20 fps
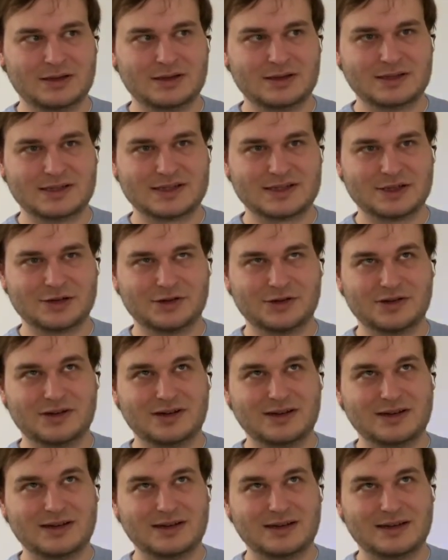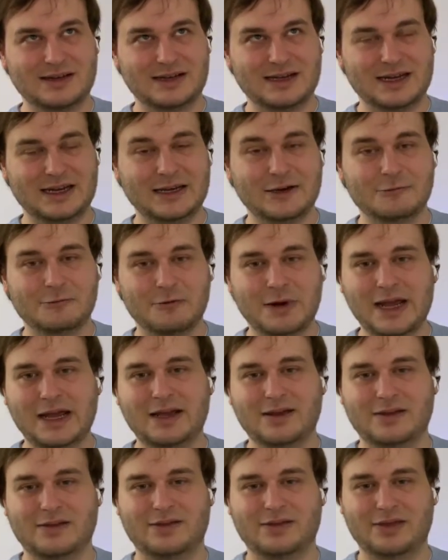So in a
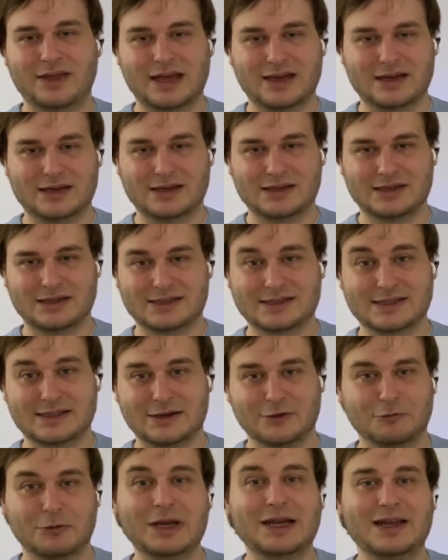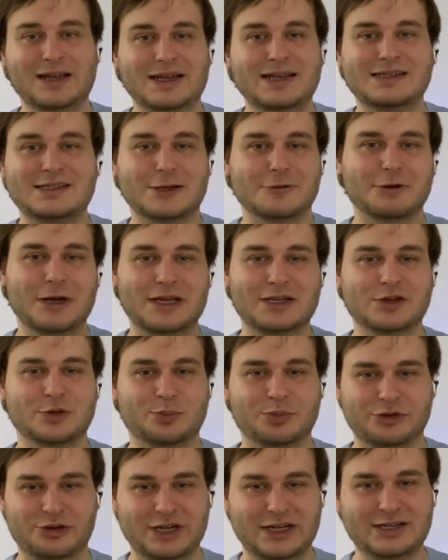way, there is a really easy way to
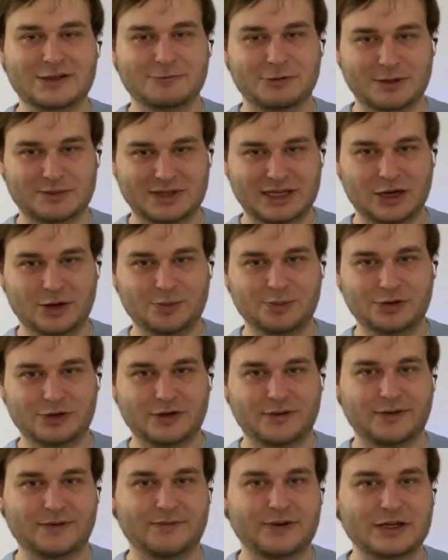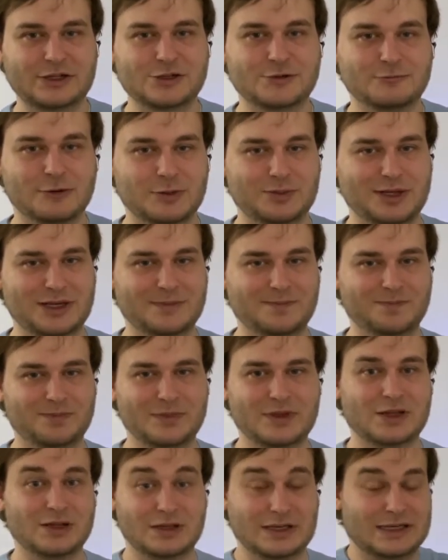predict what the output of the function will be.
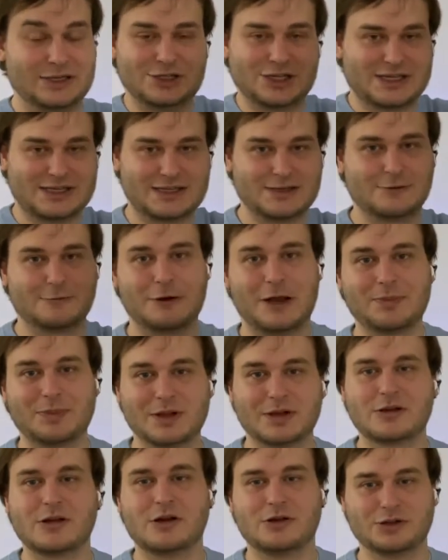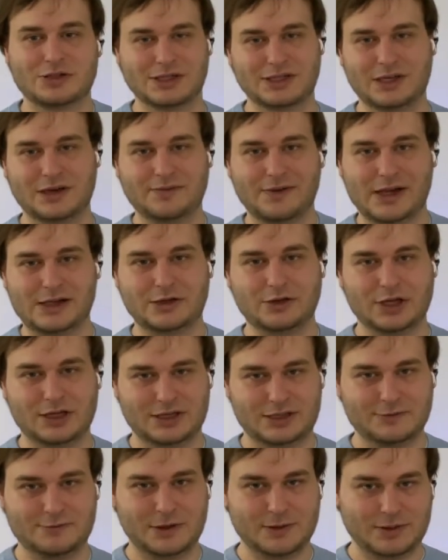To just run the code and
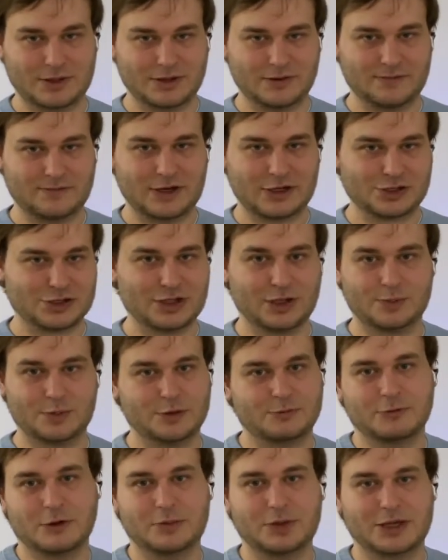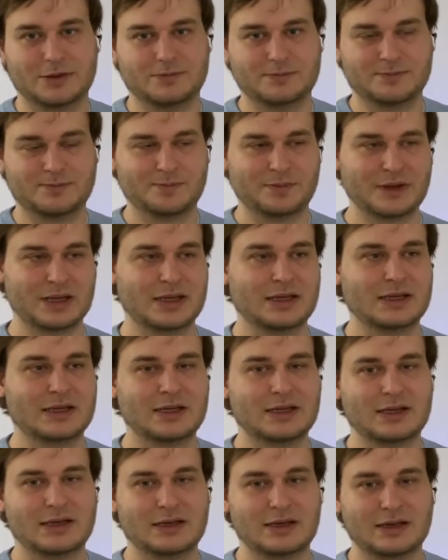evaluate what the function output will be.
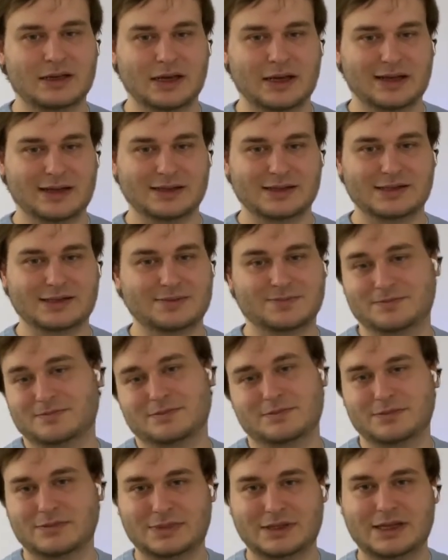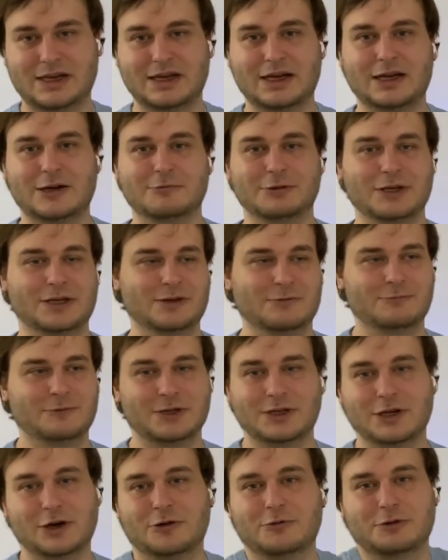And ta-da, we
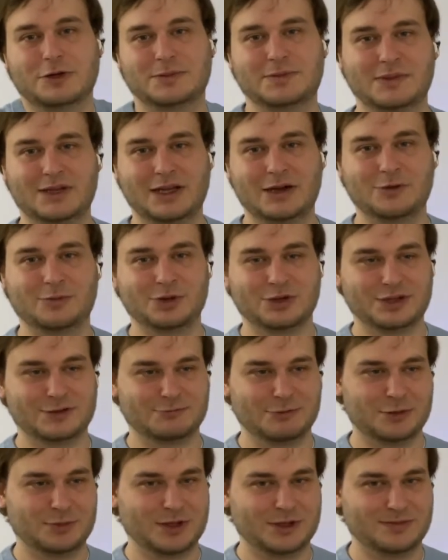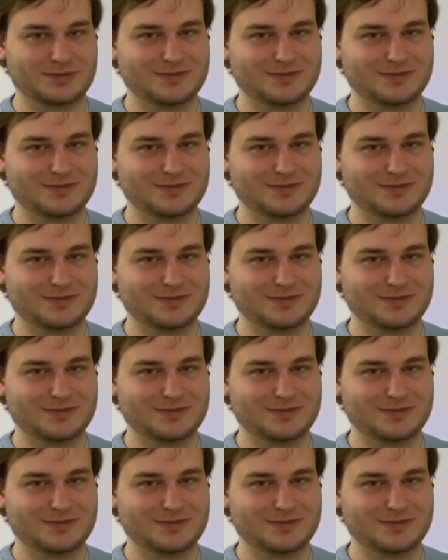know what the output will be.